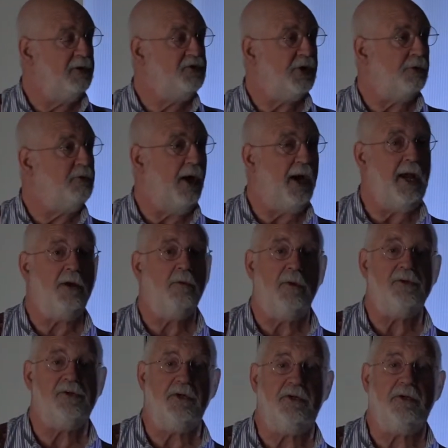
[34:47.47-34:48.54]
General Haig
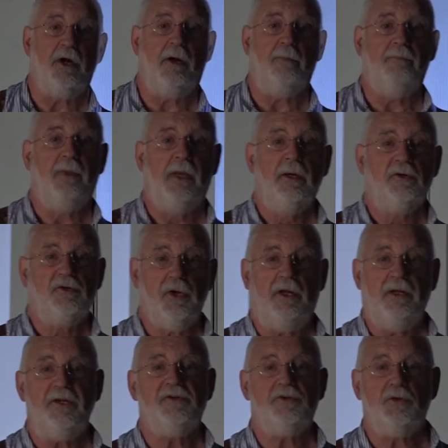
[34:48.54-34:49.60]
wanted at
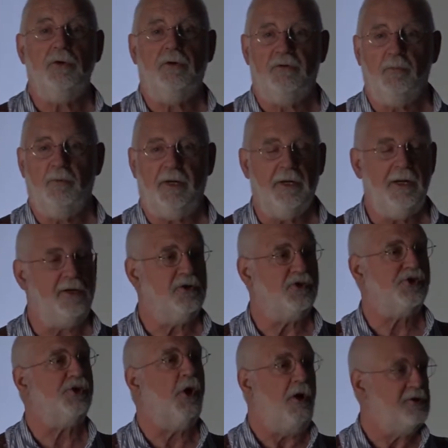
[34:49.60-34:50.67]
least 2 of the ringleaders
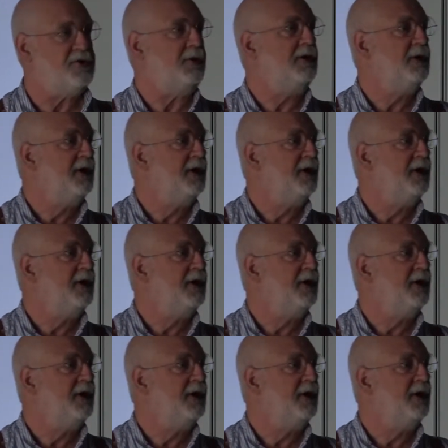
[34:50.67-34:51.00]
shot.